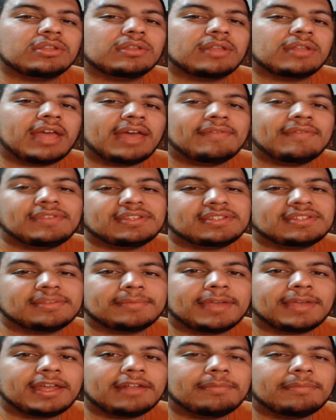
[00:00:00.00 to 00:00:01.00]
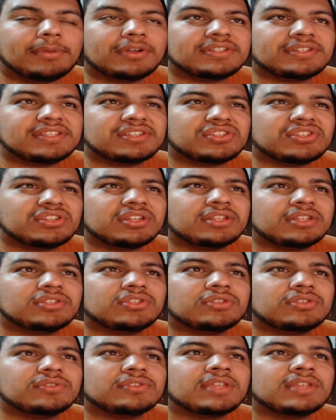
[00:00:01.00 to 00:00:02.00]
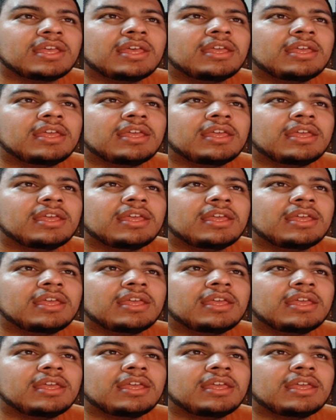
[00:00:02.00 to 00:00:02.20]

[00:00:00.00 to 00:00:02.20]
having some kind of partition issues,